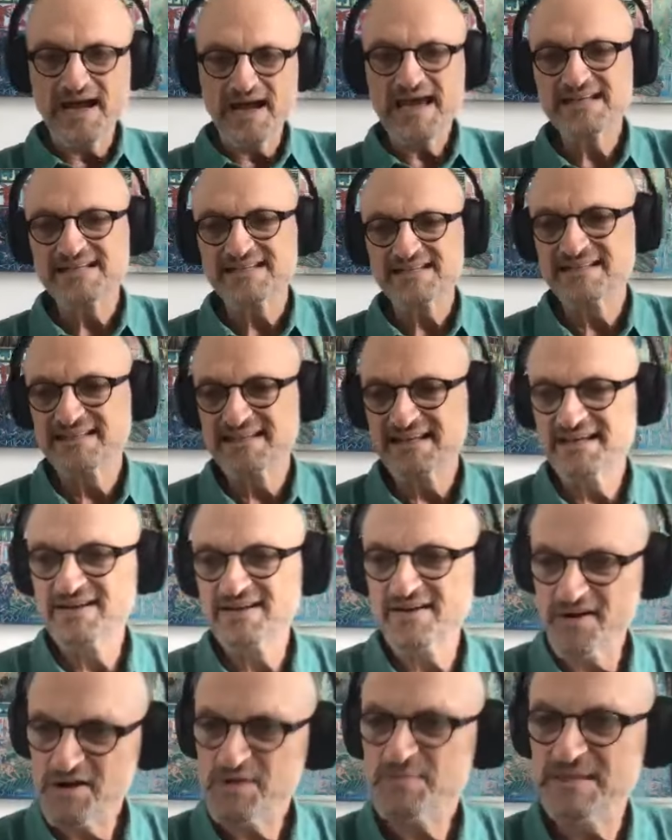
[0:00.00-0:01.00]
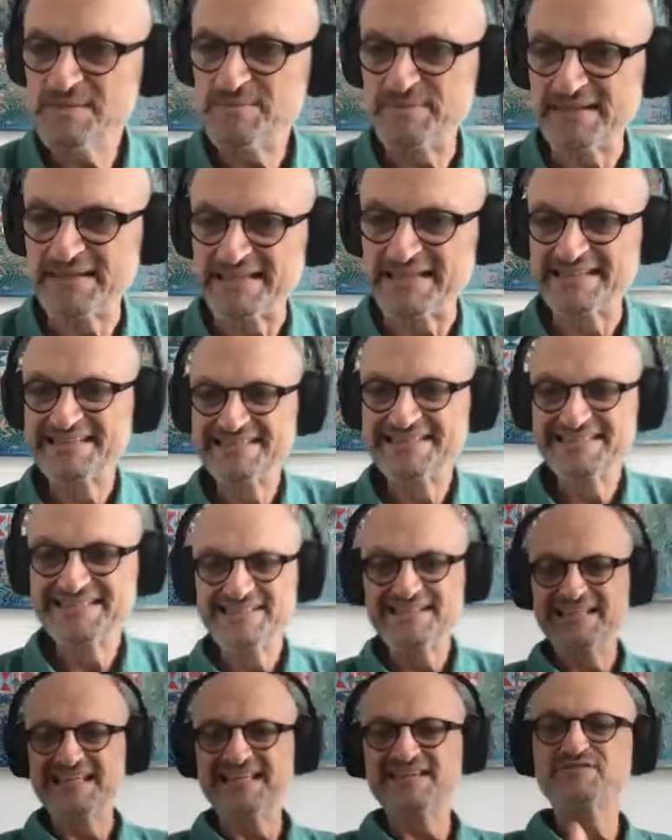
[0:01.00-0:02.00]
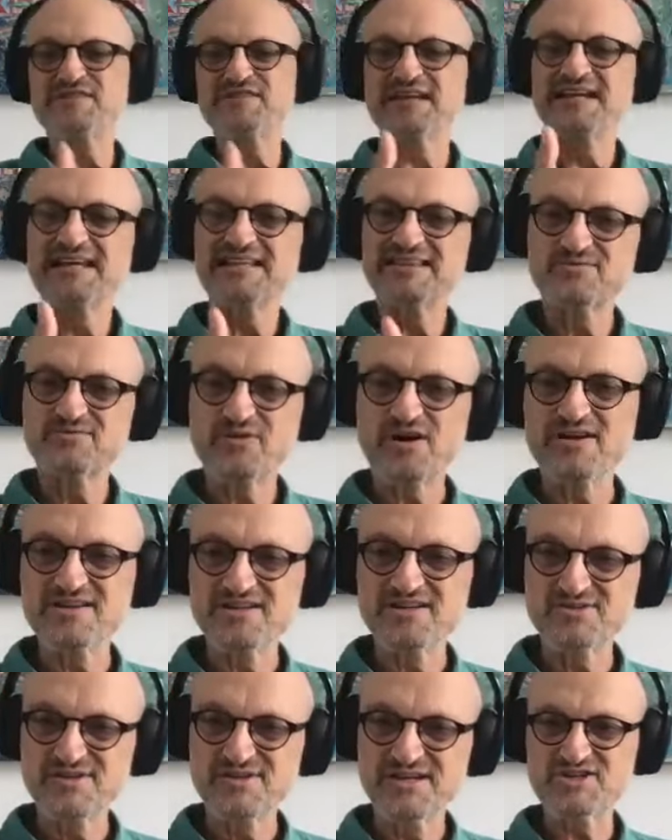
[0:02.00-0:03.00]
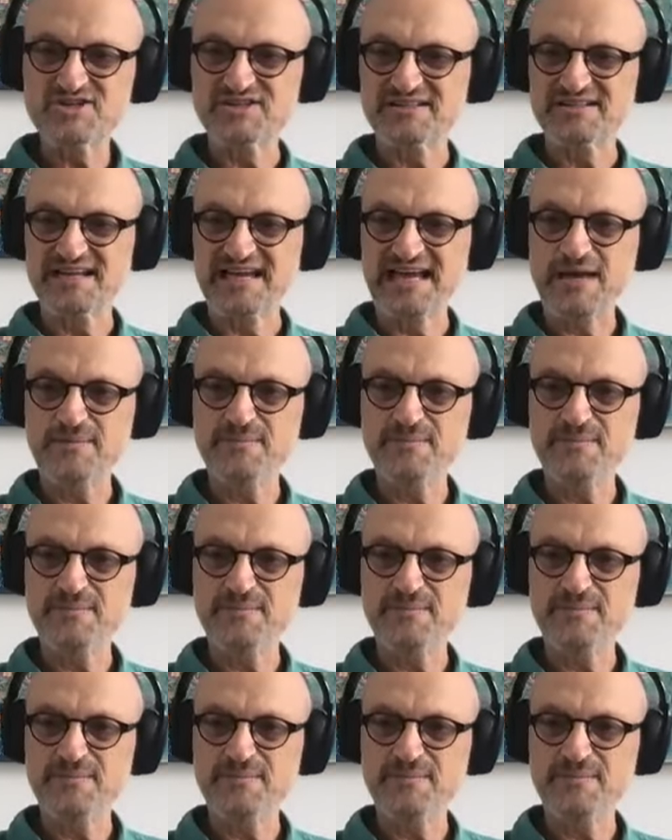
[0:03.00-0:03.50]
Wait, they're going to be big if they get the right nutrition.